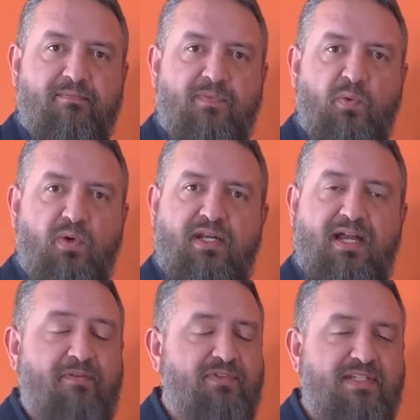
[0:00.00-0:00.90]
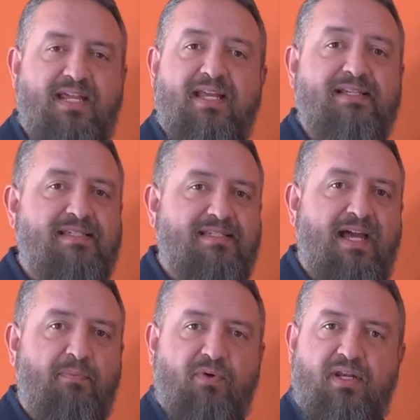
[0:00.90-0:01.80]
We're going to have to take a
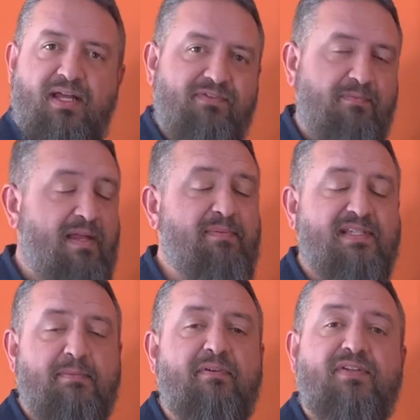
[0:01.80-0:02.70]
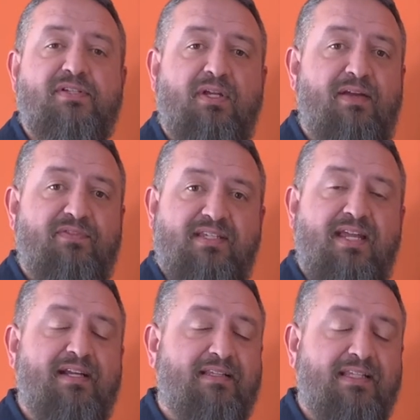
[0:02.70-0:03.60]
step. We're going to have to, maybe some of us are going to have to
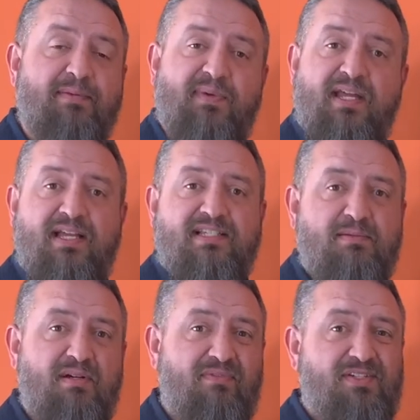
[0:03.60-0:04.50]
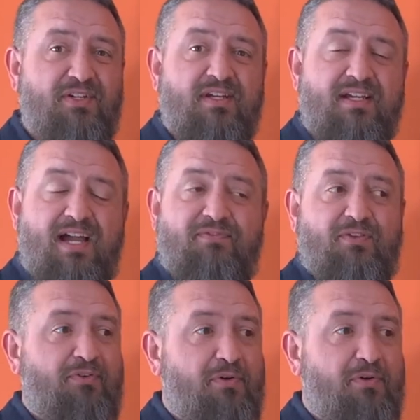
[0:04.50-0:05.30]
take a leap. Some of us are going to have to throw